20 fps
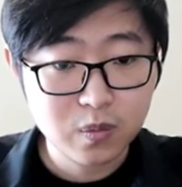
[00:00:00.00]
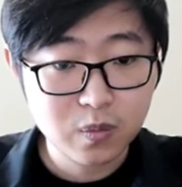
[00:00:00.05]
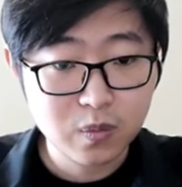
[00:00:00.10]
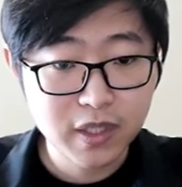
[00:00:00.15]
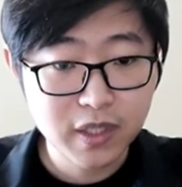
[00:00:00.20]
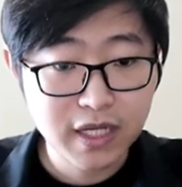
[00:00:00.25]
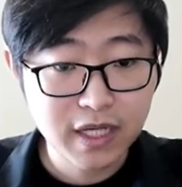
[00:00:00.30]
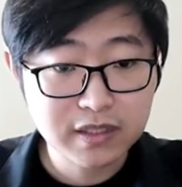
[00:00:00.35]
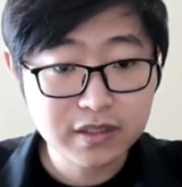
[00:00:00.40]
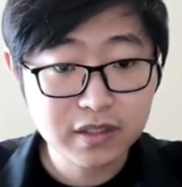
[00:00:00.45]

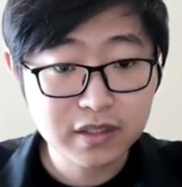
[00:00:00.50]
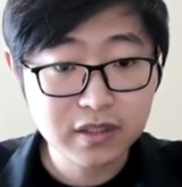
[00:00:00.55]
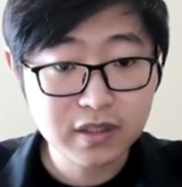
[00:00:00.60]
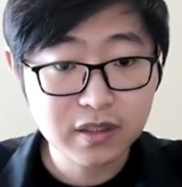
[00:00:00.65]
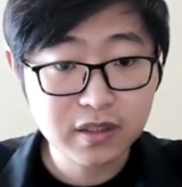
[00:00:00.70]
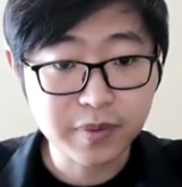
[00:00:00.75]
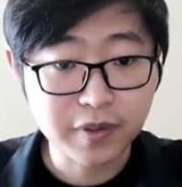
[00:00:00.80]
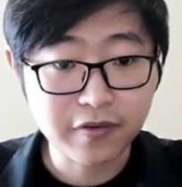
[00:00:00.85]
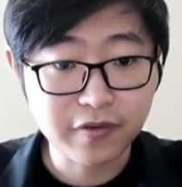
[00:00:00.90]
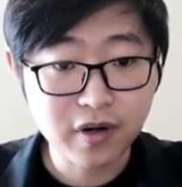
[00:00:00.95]
We can see
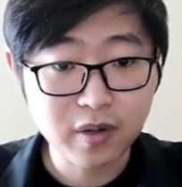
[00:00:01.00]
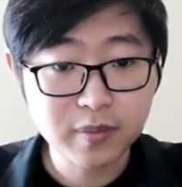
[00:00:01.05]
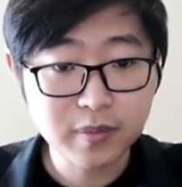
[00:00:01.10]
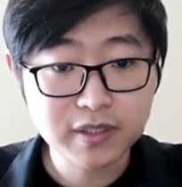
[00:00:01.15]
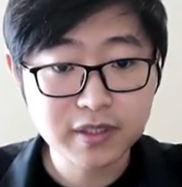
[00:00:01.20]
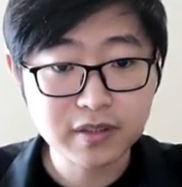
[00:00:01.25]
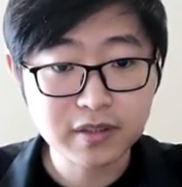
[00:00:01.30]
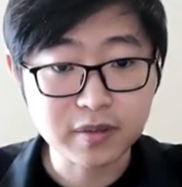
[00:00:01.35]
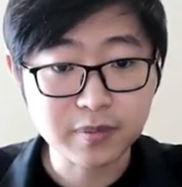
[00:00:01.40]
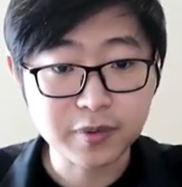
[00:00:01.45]
the
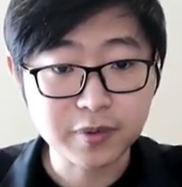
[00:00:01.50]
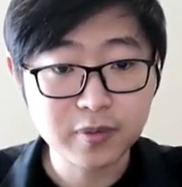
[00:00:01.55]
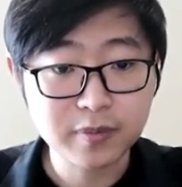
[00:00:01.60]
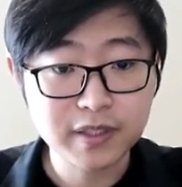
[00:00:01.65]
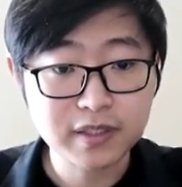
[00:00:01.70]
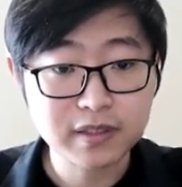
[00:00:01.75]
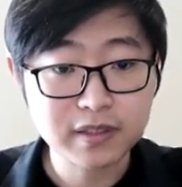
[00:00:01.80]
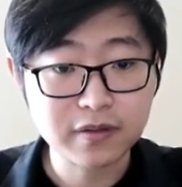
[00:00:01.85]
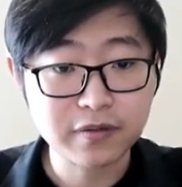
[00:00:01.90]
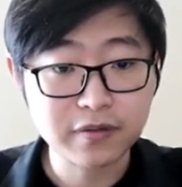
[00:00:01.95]
performance
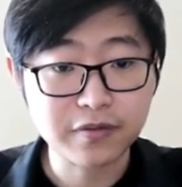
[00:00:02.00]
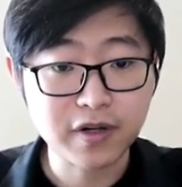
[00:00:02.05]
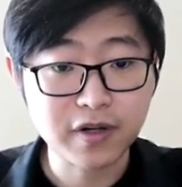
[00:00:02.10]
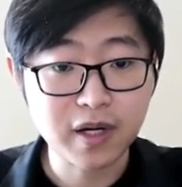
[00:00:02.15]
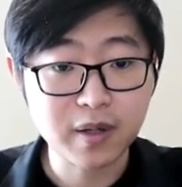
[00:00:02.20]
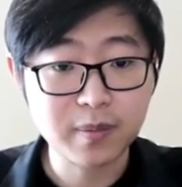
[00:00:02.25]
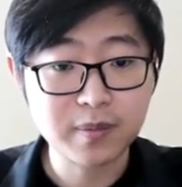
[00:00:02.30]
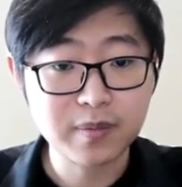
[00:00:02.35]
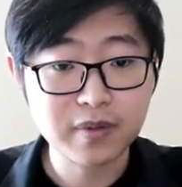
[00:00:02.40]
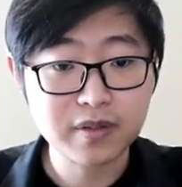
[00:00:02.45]
improvement
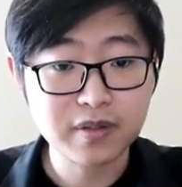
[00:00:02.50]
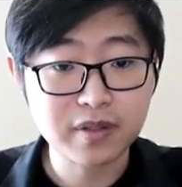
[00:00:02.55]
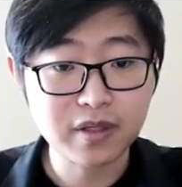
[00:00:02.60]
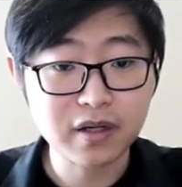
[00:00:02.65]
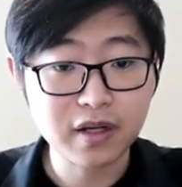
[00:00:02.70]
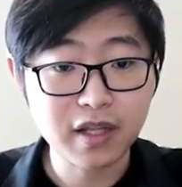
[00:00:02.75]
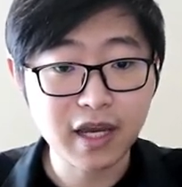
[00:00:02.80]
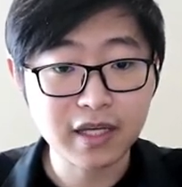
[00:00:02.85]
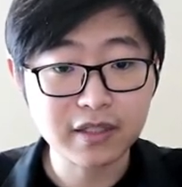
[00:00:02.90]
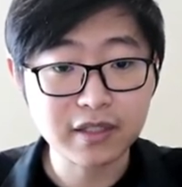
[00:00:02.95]
from
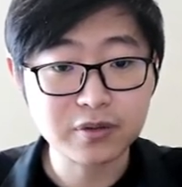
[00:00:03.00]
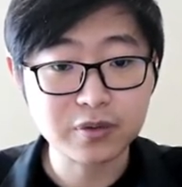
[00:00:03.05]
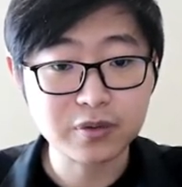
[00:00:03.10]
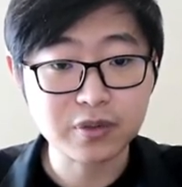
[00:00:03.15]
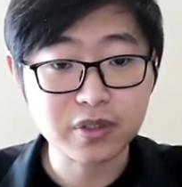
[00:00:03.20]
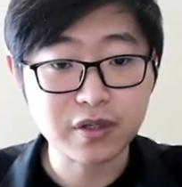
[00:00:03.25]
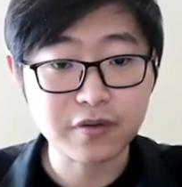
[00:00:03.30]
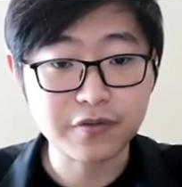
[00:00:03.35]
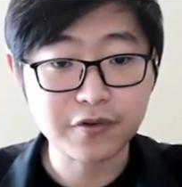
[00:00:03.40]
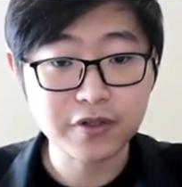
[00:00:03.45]
third line
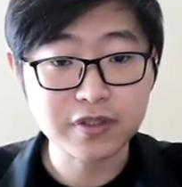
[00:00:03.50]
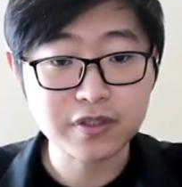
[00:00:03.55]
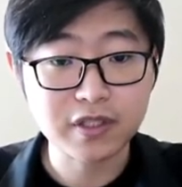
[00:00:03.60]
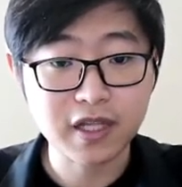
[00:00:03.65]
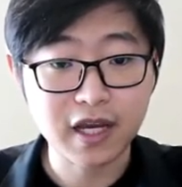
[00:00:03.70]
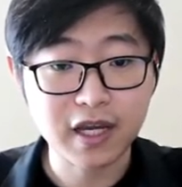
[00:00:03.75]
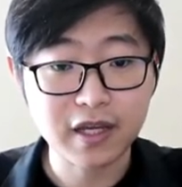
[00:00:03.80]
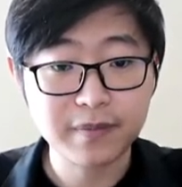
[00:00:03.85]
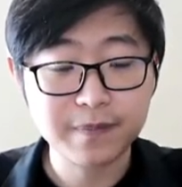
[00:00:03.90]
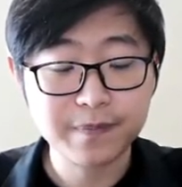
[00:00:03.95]
to the first
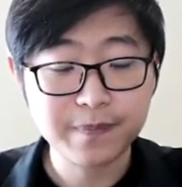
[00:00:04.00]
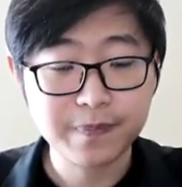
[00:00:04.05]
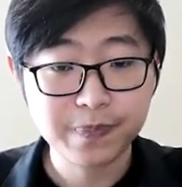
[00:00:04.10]
line.